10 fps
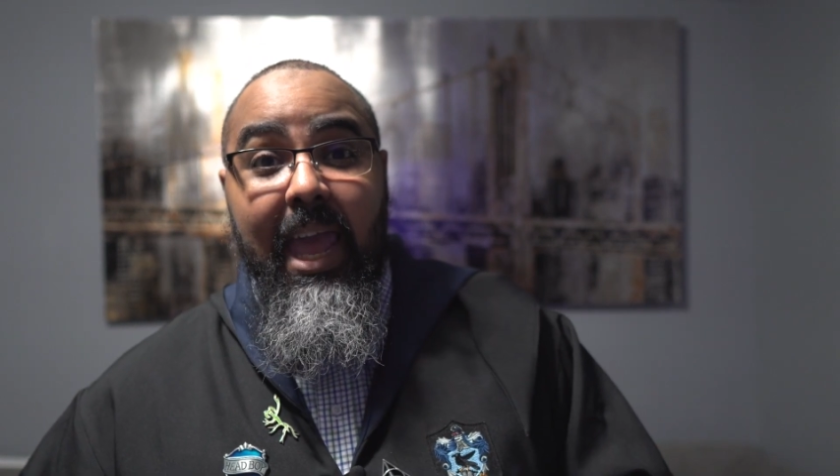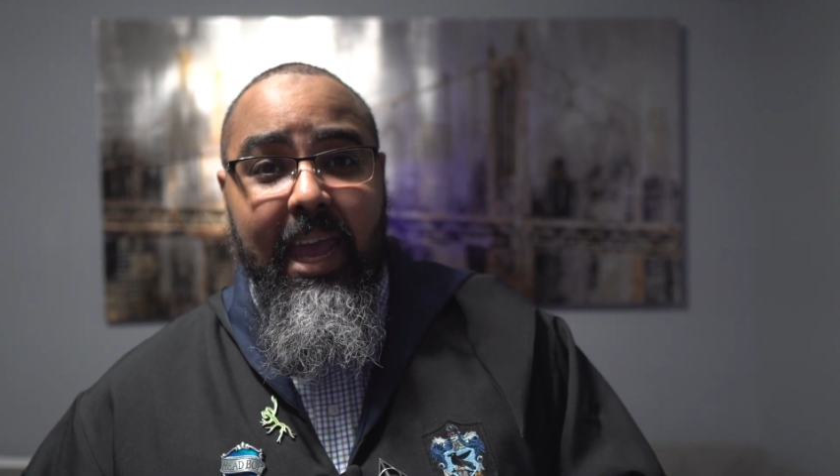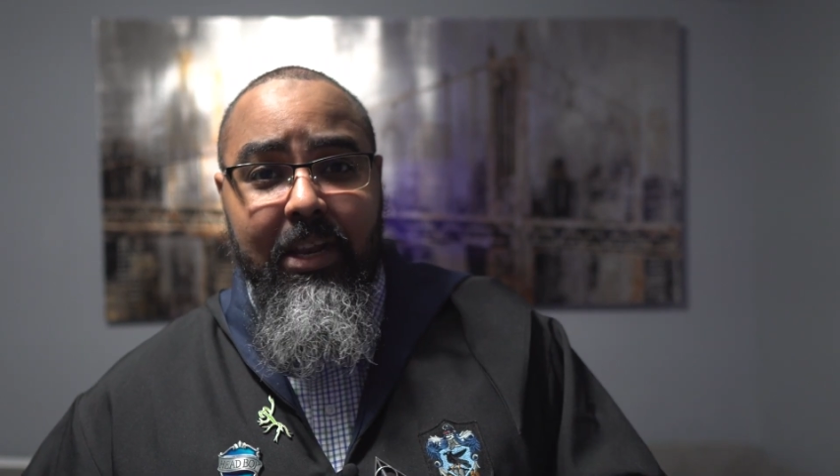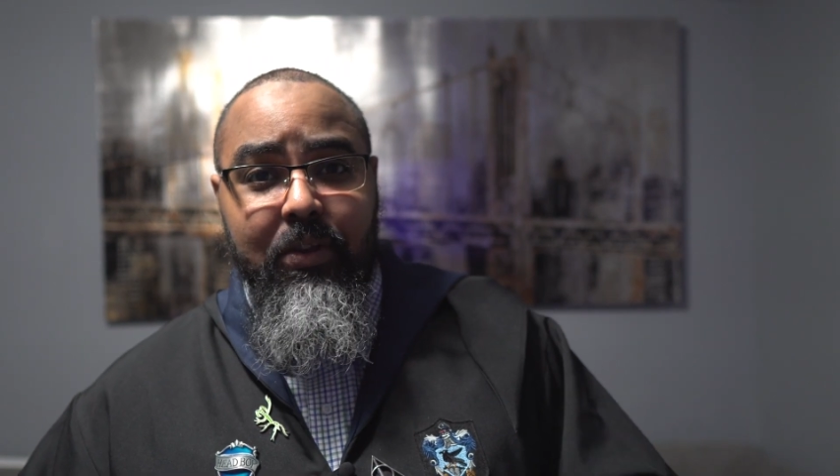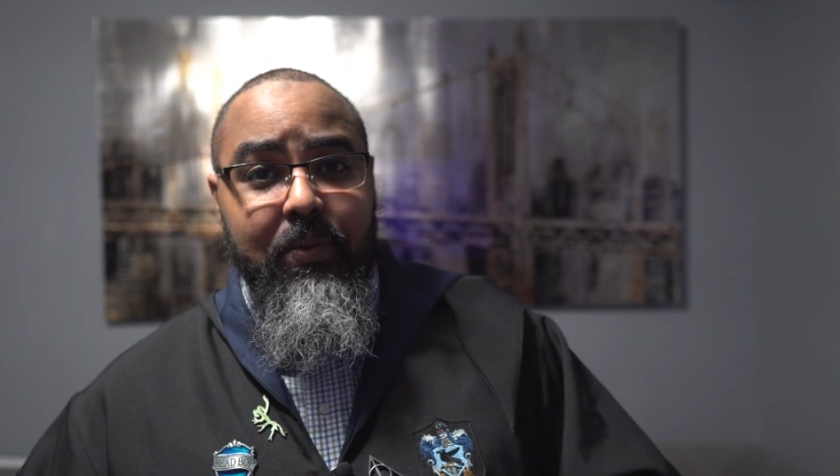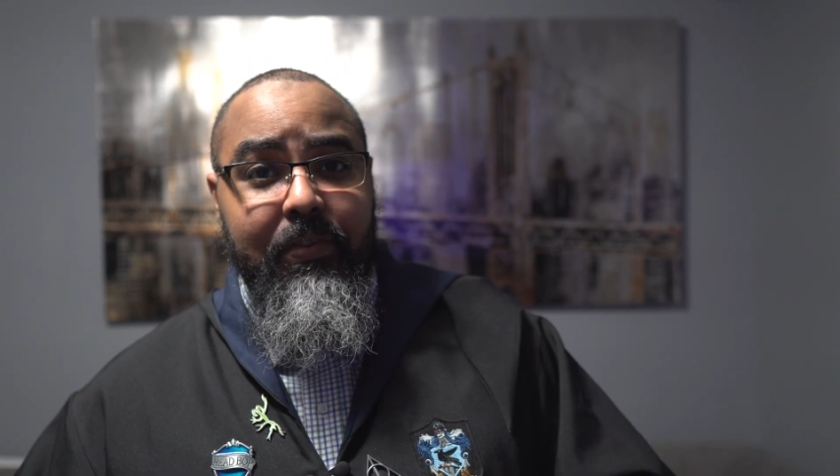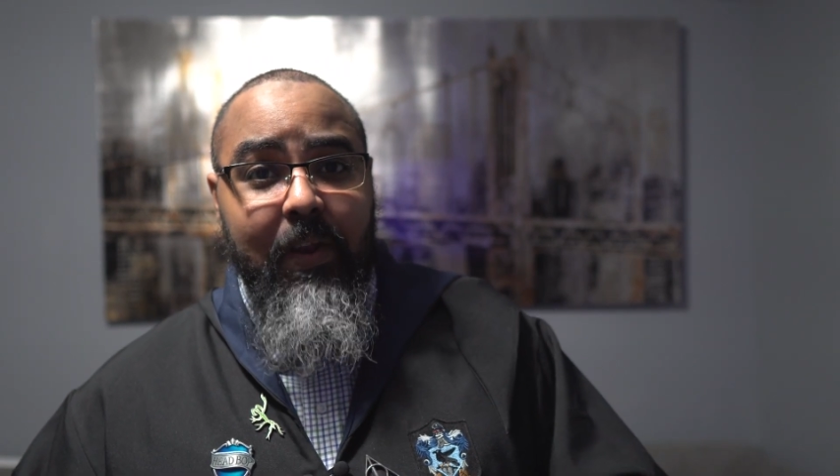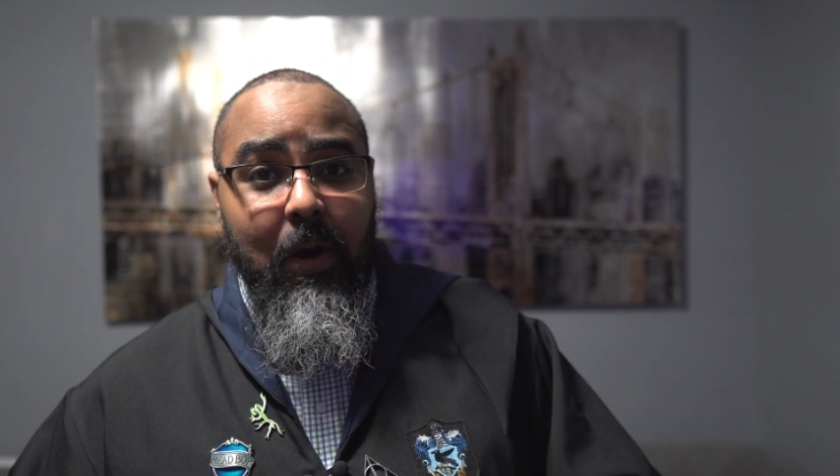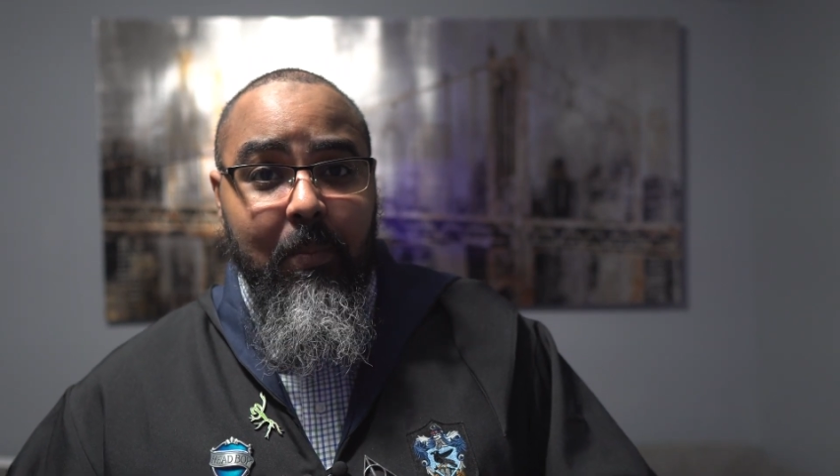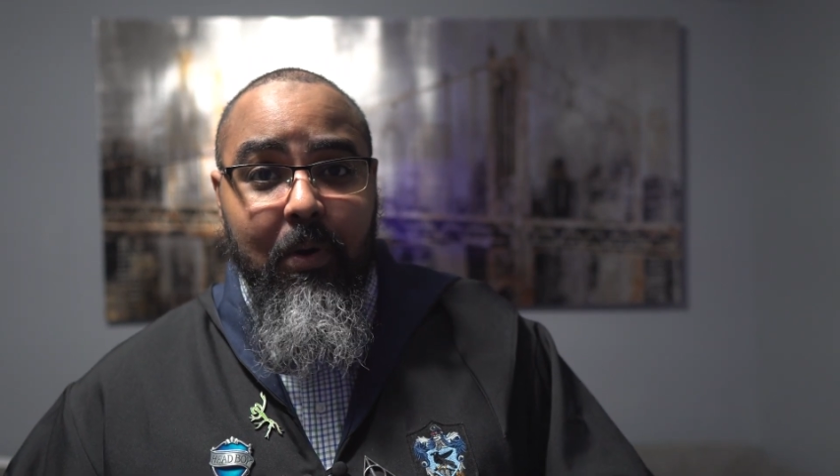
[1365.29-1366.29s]
and do the
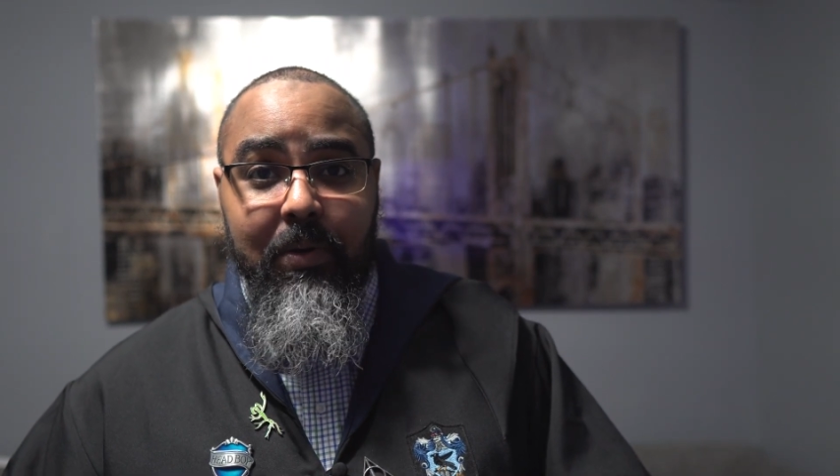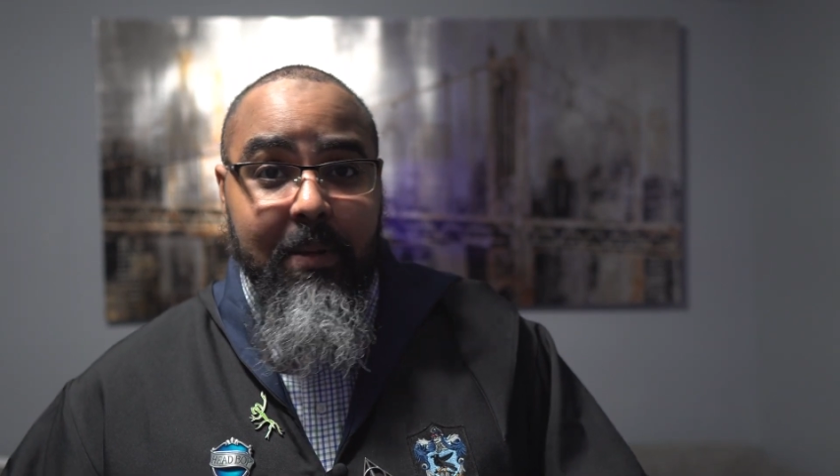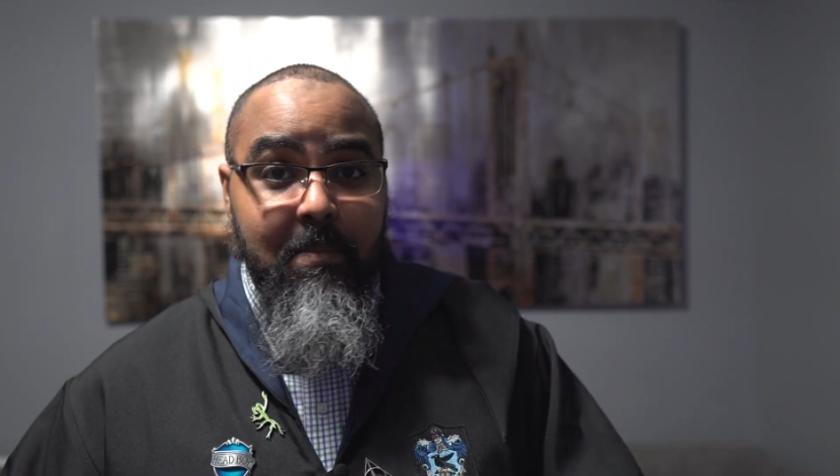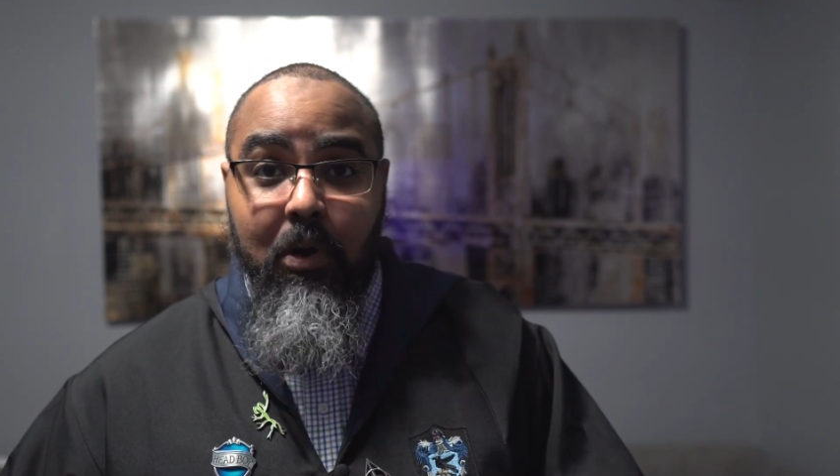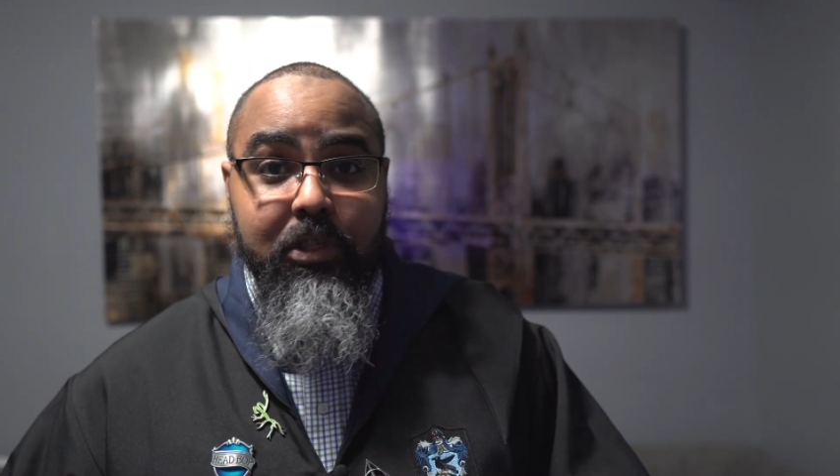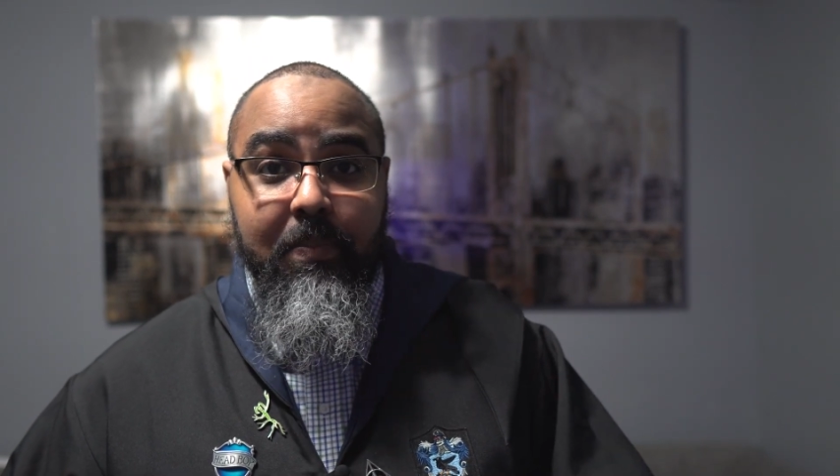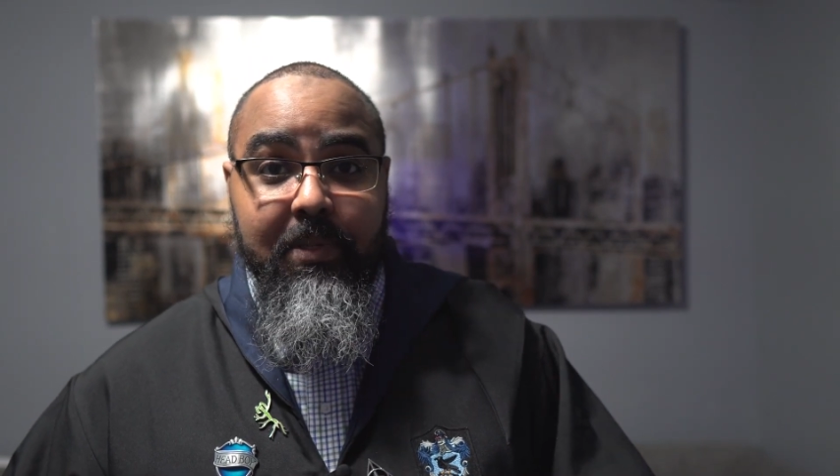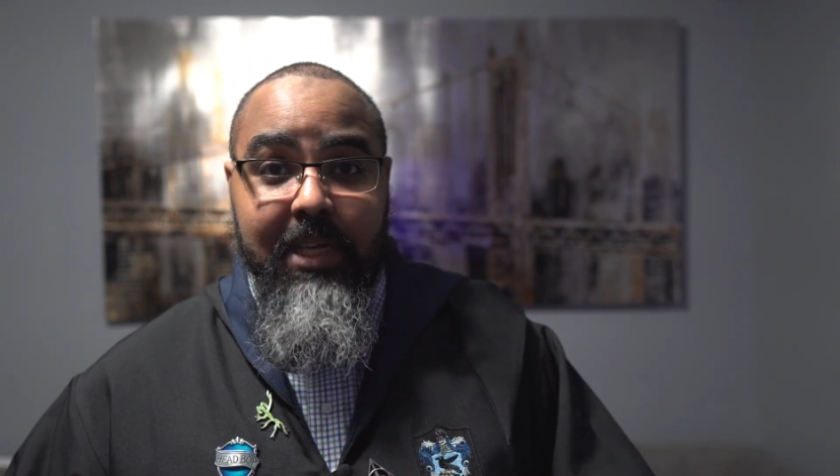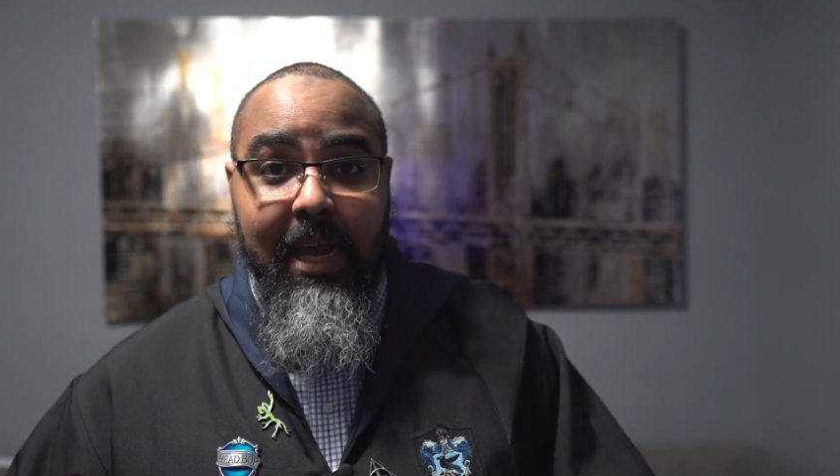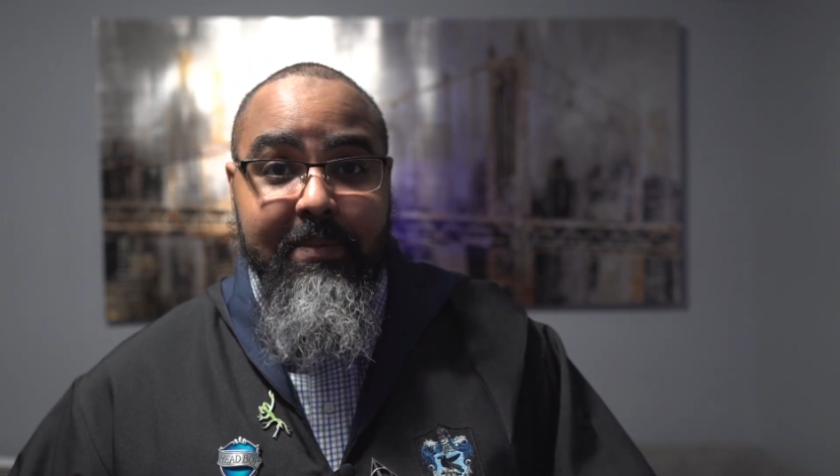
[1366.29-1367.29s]
ceremony multiple
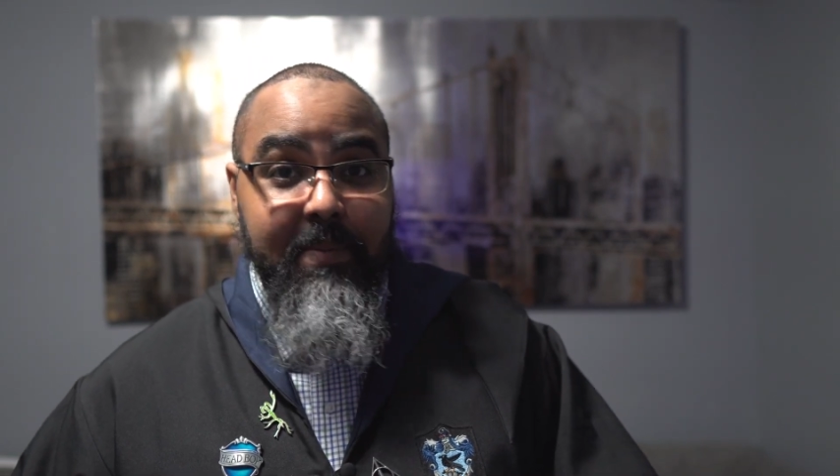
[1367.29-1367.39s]
times,